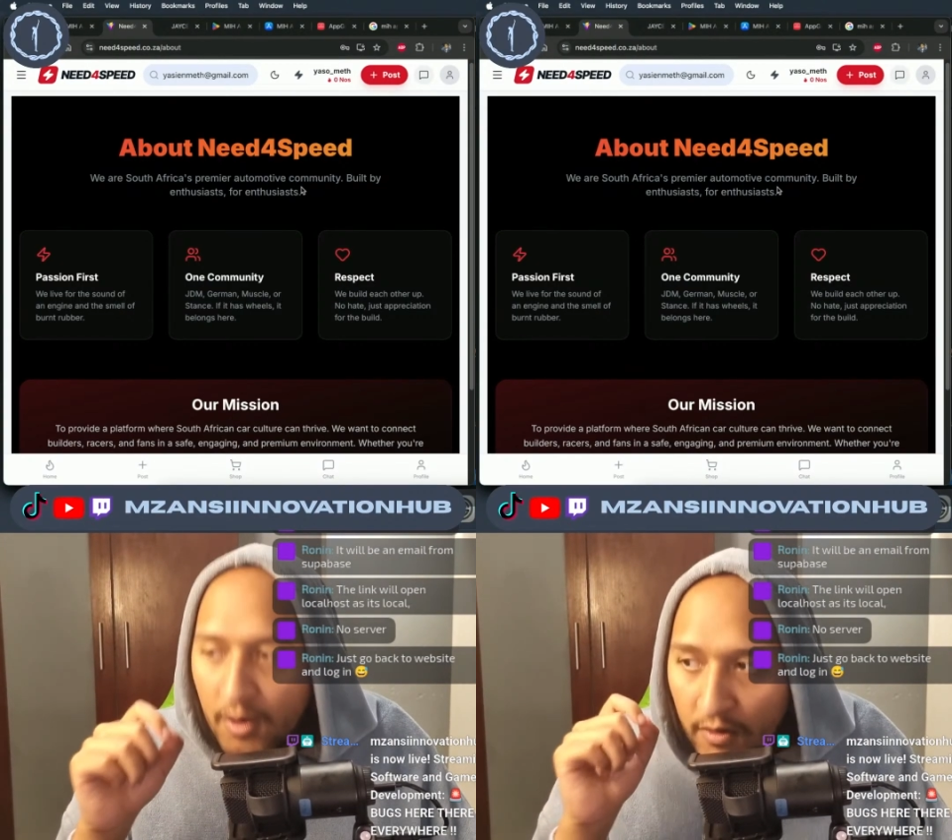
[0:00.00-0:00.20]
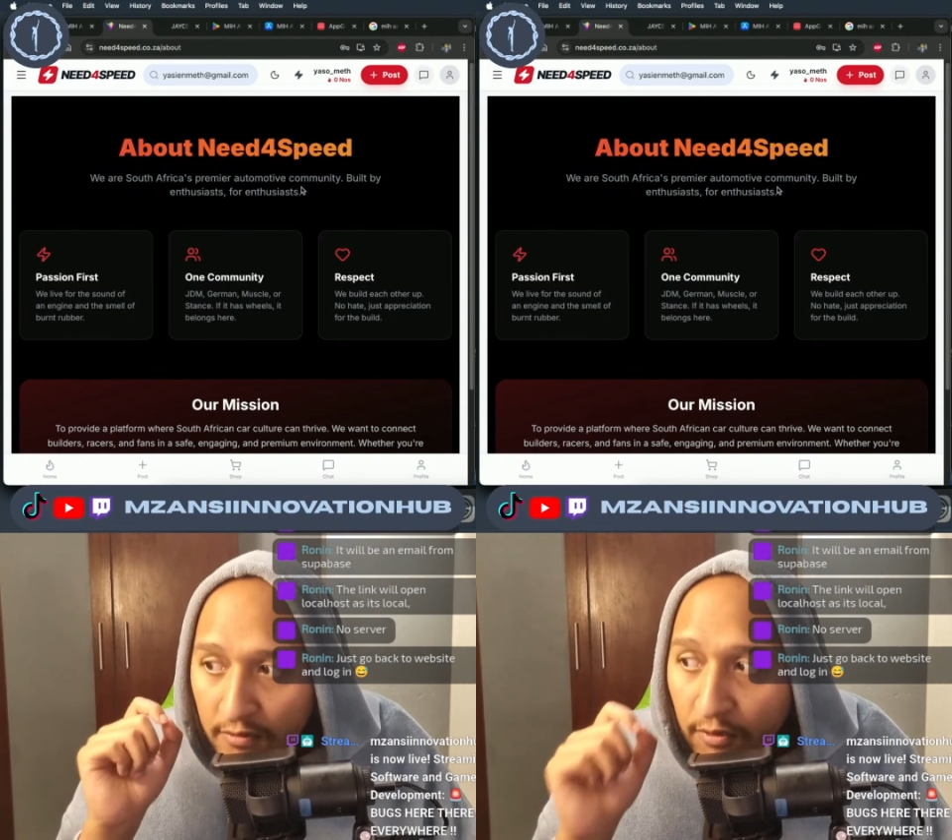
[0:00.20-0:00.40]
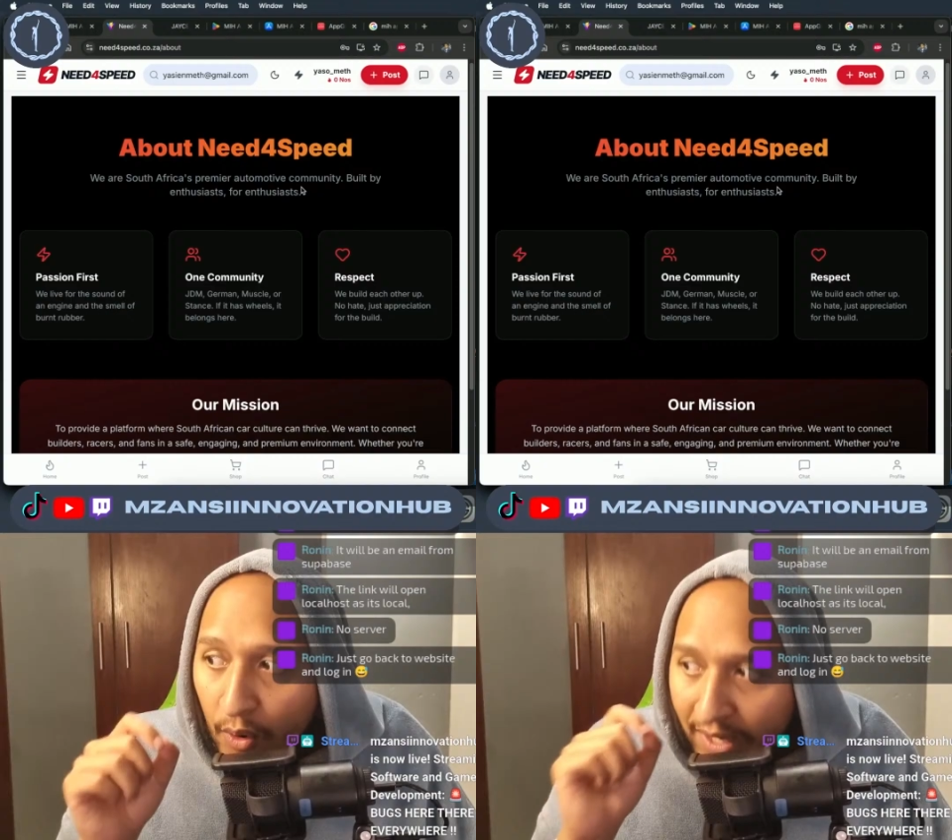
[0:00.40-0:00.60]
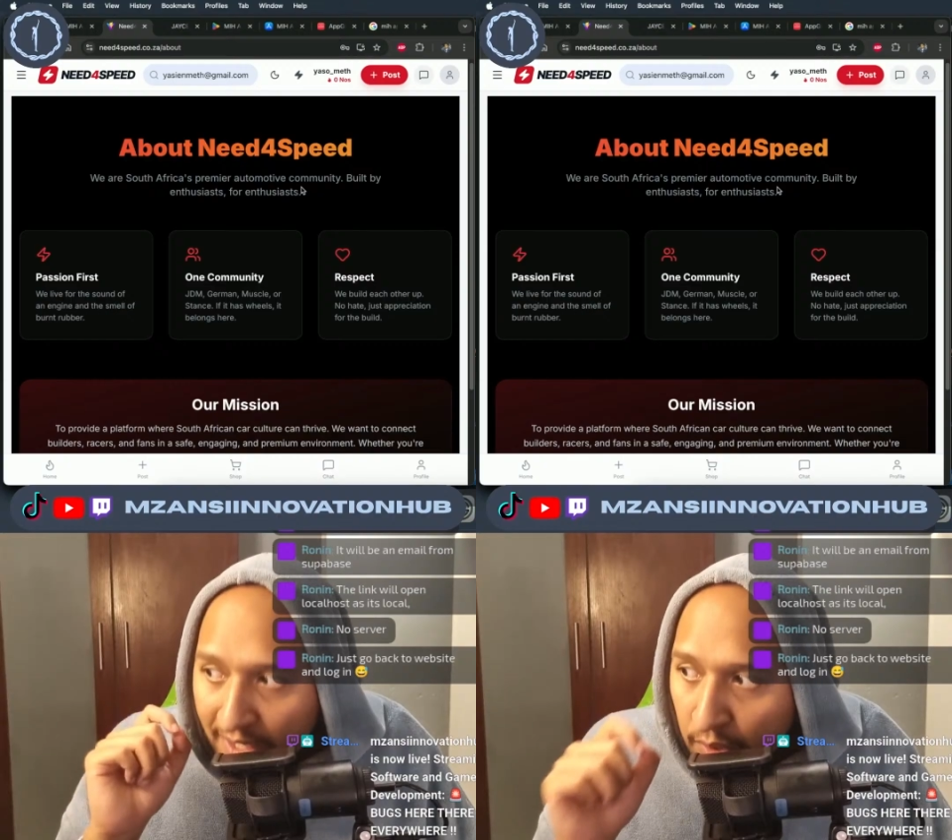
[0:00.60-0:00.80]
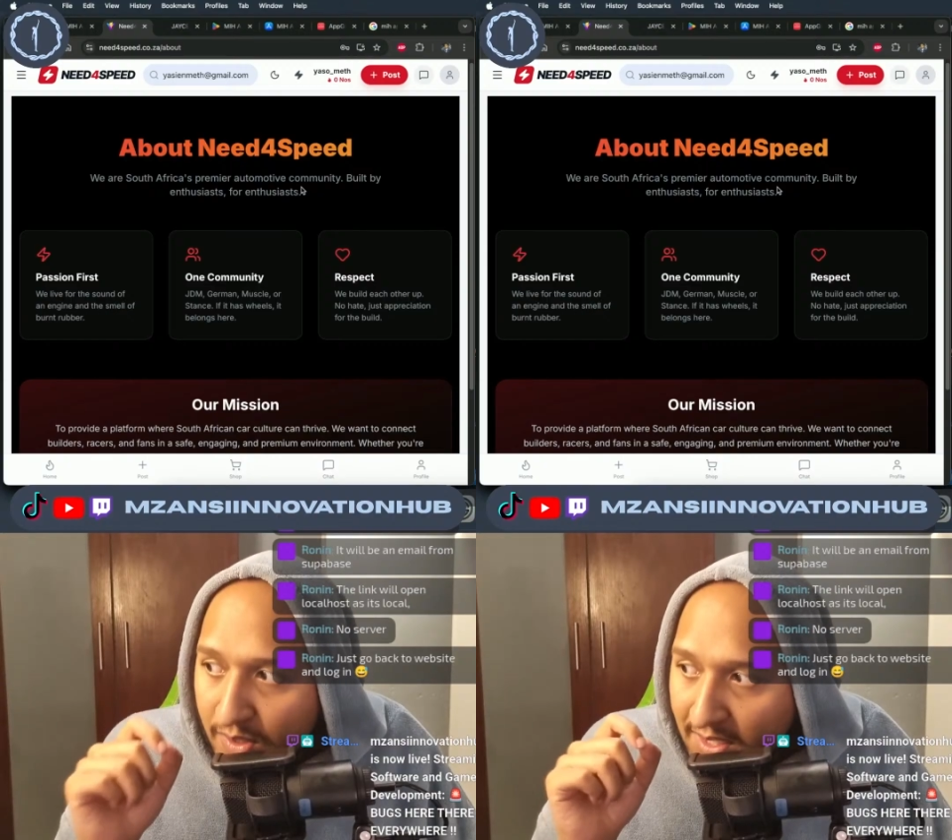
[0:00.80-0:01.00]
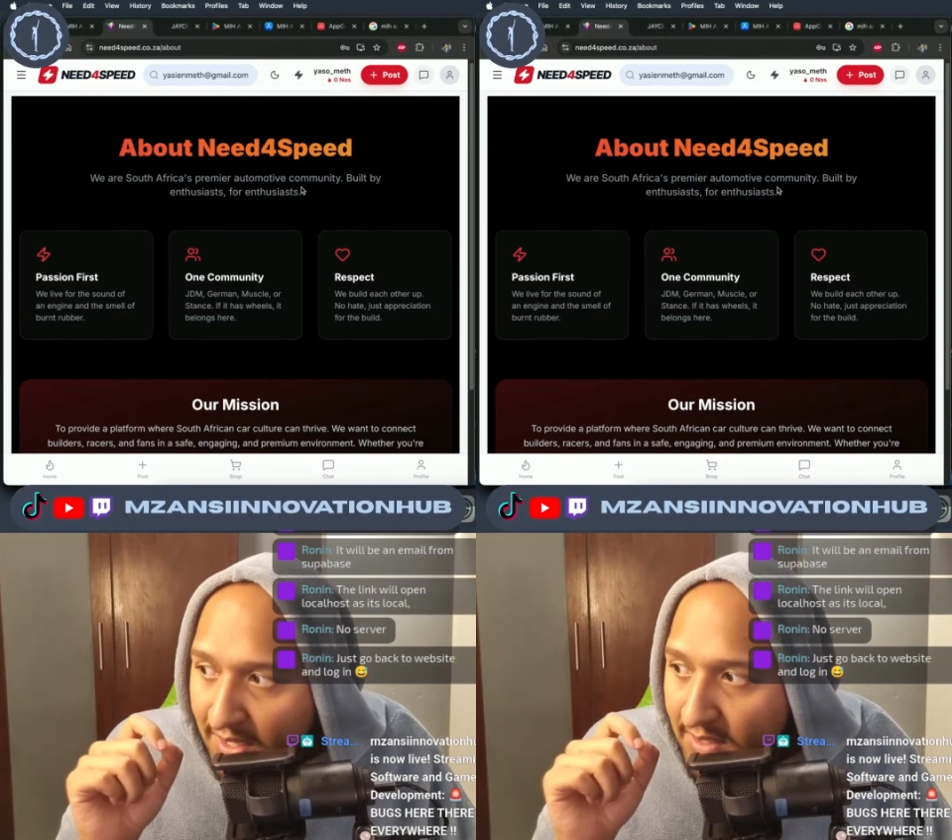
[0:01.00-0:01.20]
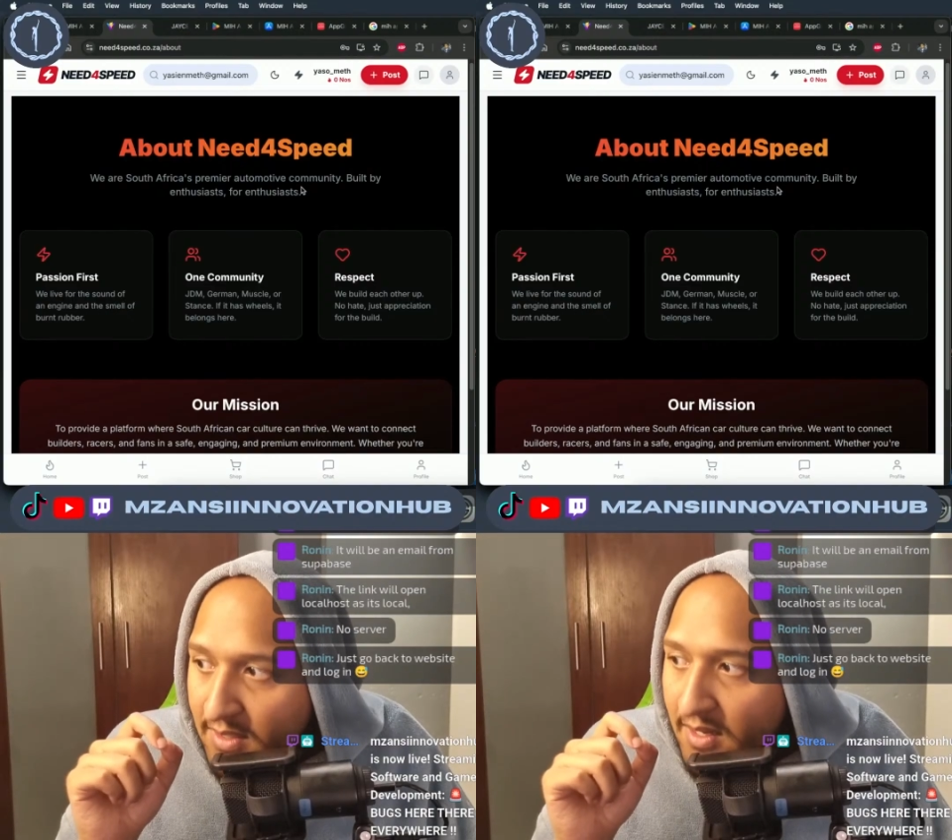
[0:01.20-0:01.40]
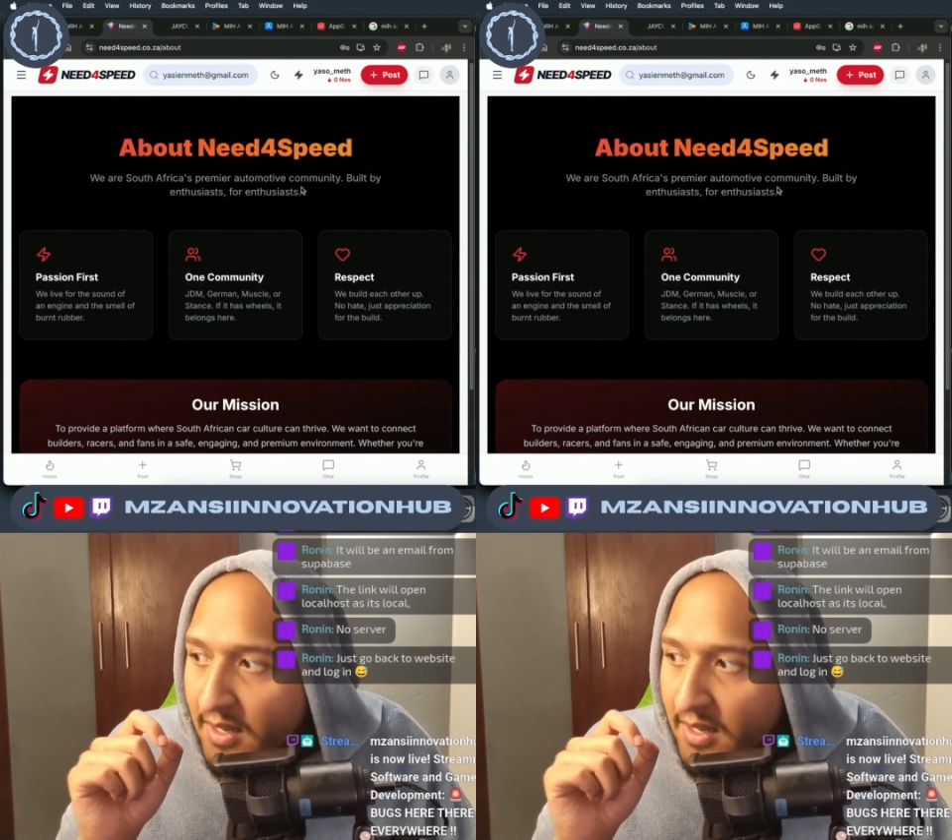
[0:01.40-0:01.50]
for enthusiasts.